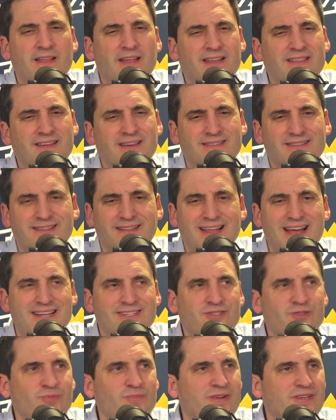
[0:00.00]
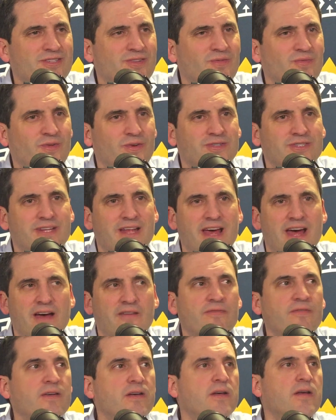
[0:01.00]
I thought the last 2 minutes of the first
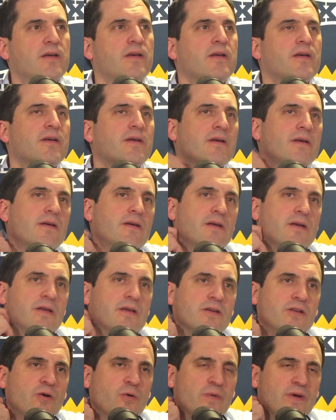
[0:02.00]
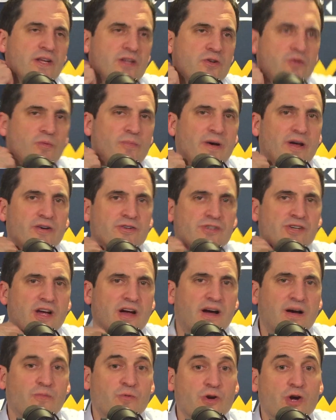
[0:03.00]
half, you know, we need to do a better
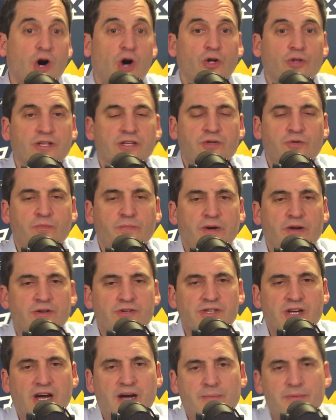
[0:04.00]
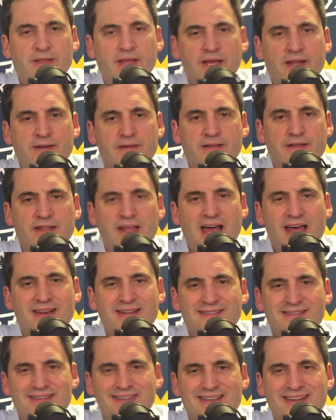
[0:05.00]
job. We all need to do a better job in
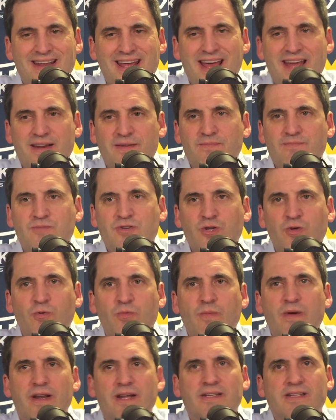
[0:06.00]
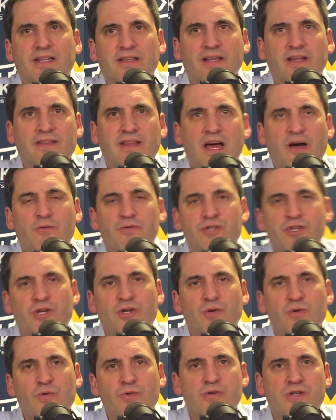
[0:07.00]
that 2 minutes. I thought that was
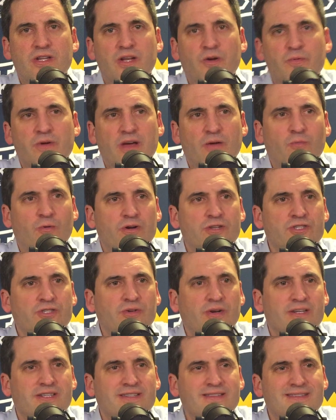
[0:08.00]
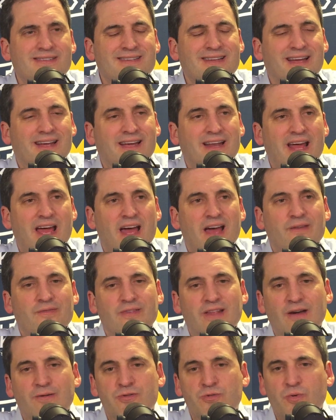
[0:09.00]
huge. And then we had one stretch in the second half,
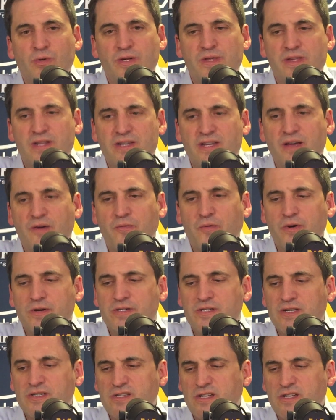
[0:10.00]
and that was really the difference.